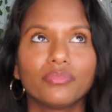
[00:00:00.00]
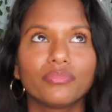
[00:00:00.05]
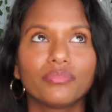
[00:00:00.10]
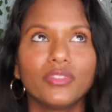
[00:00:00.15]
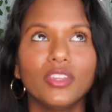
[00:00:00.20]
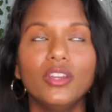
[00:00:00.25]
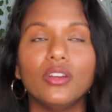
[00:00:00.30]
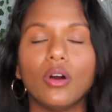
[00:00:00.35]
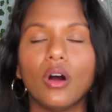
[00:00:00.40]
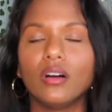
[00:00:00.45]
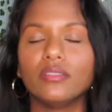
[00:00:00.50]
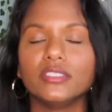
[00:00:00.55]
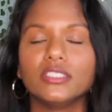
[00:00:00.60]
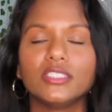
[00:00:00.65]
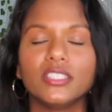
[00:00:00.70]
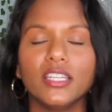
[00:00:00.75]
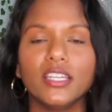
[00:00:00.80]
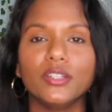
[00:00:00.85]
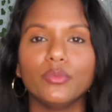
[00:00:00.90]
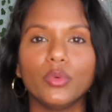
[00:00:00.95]
you know,
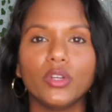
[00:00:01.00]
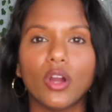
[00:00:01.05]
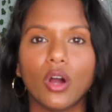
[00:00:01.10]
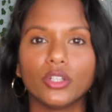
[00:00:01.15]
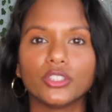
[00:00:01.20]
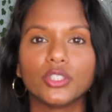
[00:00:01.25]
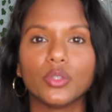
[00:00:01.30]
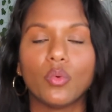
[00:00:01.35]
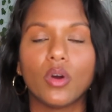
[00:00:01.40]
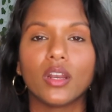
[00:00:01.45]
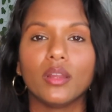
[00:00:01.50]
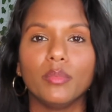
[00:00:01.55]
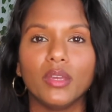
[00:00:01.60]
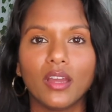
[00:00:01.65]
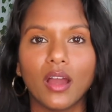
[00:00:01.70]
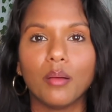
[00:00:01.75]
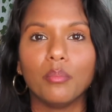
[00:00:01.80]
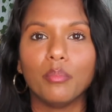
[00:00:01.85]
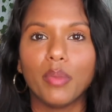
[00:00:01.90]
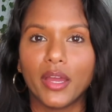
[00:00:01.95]
obviously we also want to
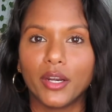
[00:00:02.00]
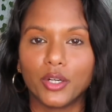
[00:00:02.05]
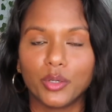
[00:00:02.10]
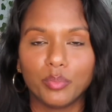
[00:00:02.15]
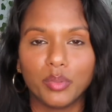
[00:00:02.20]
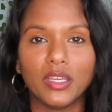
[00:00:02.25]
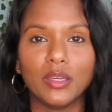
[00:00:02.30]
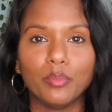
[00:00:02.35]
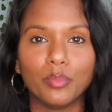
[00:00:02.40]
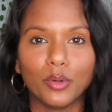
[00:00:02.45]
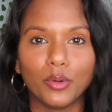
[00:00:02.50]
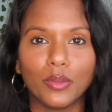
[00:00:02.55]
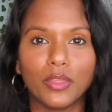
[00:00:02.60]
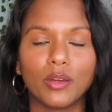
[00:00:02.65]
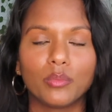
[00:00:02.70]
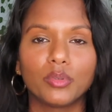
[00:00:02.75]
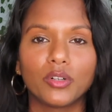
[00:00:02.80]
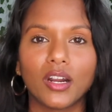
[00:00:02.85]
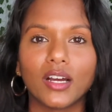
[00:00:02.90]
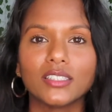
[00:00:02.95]
become better people in the
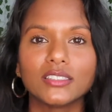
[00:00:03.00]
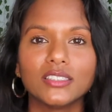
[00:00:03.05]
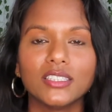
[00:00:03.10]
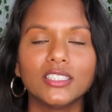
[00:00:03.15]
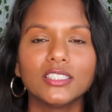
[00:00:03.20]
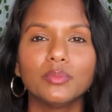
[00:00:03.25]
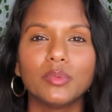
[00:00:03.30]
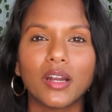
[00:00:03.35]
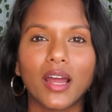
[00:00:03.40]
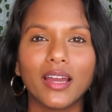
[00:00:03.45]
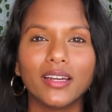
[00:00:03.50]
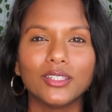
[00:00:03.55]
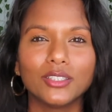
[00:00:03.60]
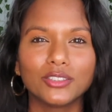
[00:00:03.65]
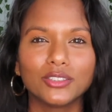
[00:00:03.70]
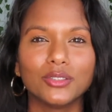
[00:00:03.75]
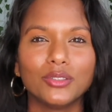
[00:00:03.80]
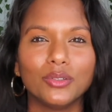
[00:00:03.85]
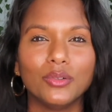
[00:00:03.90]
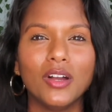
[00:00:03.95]
process, but I
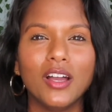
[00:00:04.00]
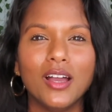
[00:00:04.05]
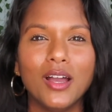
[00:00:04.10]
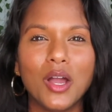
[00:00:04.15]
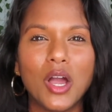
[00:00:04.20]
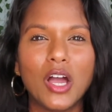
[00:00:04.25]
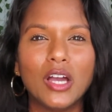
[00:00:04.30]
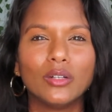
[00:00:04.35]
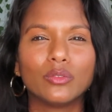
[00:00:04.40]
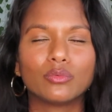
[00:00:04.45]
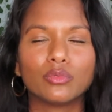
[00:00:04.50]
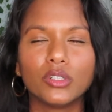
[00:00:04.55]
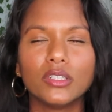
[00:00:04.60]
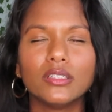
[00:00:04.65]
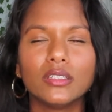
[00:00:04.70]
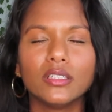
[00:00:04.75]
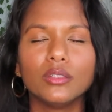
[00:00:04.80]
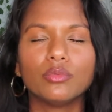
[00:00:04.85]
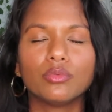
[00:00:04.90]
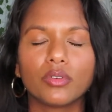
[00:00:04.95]
also
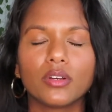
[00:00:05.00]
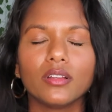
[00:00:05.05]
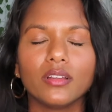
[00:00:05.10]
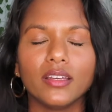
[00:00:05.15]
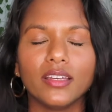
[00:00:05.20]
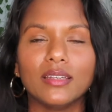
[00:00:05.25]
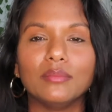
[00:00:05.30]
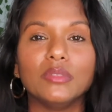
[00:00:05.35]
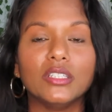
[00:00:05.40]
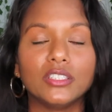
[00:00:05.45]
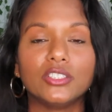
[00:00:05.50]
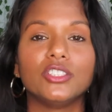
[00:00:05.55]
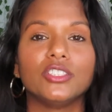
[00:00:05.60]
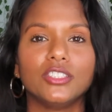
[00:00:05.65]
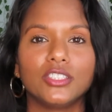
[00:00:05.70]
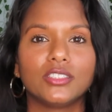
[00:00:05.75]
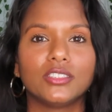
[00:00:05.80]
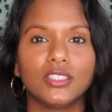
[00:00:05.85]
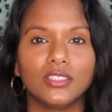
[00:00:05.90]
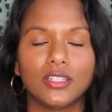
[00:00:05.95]
really am itching
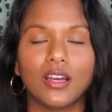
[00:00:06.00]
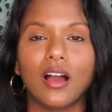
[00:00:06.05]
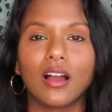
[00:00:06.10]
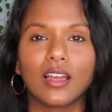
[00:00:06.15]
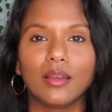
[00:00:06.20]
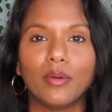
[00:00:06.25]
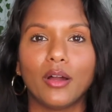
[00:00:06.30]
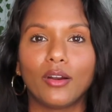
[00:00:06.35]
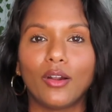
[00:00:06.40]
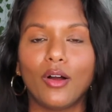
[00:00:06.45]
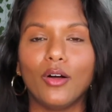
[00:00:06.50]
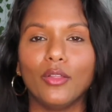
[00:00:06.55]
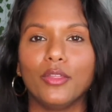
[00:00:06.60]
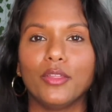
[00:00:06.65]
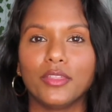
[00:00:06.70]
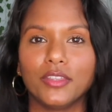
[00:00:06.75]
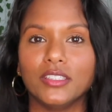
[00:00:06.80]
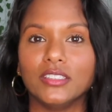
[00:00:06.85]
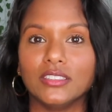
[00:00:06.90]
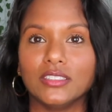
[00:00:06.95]
just to talk about all
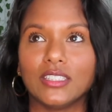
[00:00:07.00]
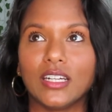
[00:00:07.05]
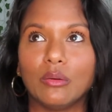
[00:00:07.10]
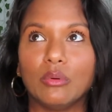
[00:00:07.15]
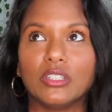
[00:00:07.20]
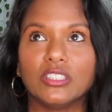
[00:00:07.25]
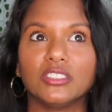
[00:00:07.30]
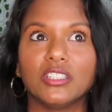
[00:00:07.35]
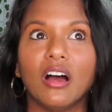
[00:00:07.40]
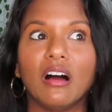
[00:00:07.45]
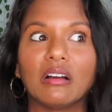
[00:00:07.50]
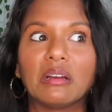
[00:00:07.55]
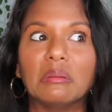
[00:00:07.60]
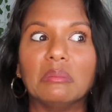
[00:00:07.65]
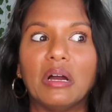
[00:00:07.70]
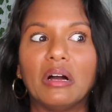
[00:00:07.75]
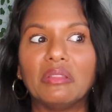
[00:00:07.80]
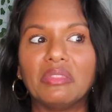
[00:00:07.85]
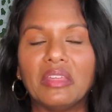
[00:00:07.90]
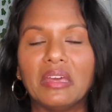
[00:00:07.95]
the things that I want to talk
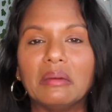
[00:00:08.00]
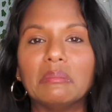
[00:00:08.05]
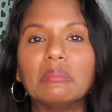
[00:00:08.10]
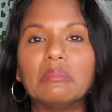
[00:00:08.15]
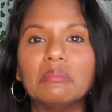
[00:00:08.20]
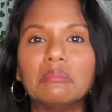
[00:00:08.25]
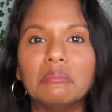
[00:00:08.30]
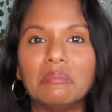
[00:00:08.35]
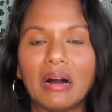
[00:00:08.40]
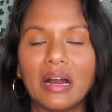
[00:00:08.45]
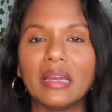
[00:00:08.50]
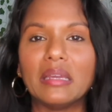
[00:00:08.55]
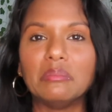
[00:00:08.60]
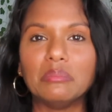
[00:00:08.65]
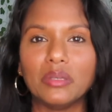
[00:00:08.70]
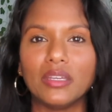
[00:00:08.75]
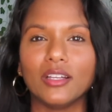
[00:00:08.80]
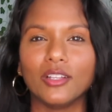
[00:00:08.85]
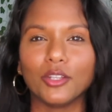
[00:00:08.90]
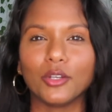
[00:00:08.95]
about that might
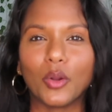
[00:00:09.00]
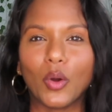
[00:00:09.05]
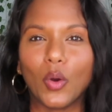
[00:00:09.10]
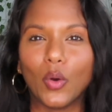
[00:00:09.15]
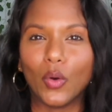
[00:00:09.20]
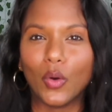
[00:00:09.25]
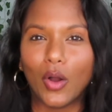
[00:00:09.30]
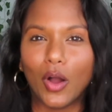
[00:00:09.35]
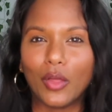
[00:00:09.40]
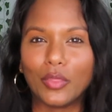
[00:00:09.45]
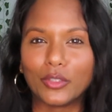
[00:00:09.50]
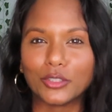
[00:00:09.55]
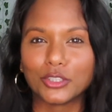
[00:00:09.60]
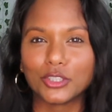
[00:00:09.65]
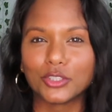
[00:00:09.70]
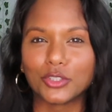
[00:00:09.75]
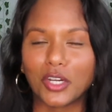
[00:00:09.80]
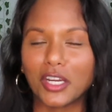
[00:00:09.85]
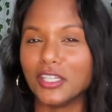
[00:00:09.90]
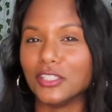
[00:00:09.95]
be a little on the
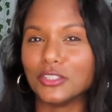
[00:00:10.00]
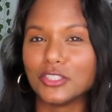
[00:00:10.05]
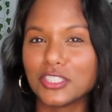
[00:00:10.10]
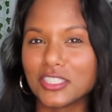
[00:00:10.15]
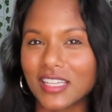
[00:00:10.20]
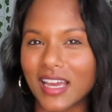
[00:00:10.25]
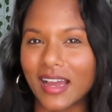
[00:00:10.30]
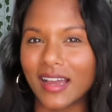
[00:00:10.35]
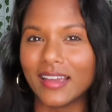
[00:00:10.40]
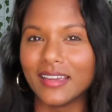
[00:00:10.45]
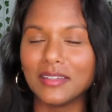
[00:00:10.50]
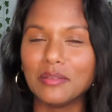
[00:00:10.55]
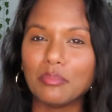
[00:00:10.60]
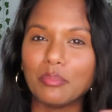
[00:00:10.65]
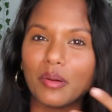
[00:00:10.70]
strange side.